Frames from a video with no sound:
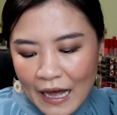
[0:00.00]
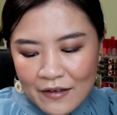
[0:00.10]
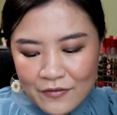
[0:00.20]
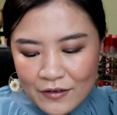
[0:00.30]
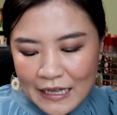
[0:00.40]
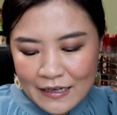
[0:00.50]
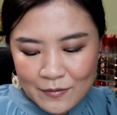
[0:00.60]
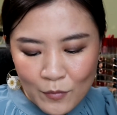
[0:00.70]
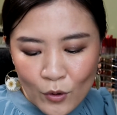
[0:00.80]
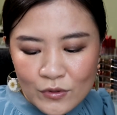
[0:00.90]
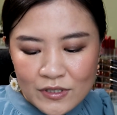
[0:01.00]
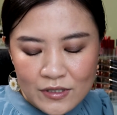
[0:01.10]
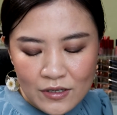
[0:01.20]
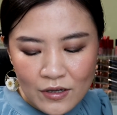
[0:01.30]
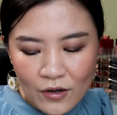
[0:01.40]
I feel like most
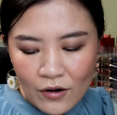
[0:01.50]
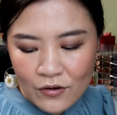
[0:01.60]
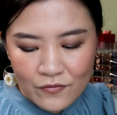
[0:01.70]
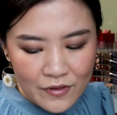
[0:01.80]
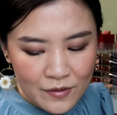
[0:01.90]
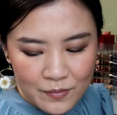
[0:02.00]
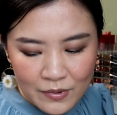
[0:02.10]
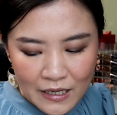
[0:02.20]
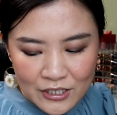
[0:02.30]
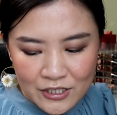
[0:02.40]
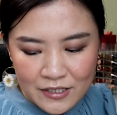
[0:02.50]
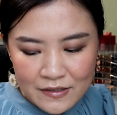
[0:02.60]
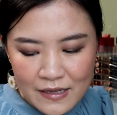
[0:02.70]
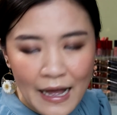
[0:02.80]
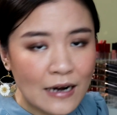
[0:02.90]
of the
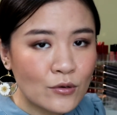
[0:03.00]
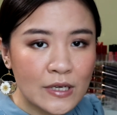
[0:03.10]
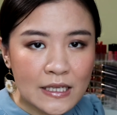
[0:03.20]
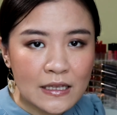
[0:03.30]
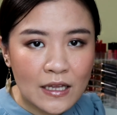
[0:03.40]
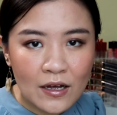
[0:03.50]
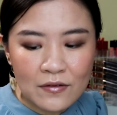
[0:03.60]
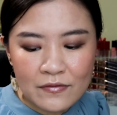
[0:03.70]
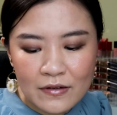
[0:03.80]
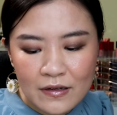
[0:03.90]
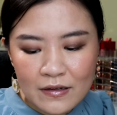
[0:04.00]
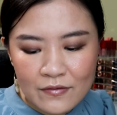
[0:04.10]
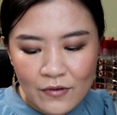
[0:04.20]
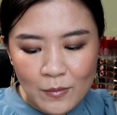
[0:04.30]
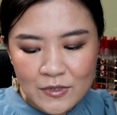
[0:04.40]
blushes I really love
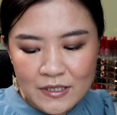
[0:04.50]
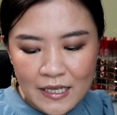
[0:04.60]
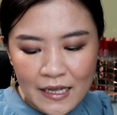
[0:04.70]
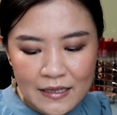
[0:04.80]
from today.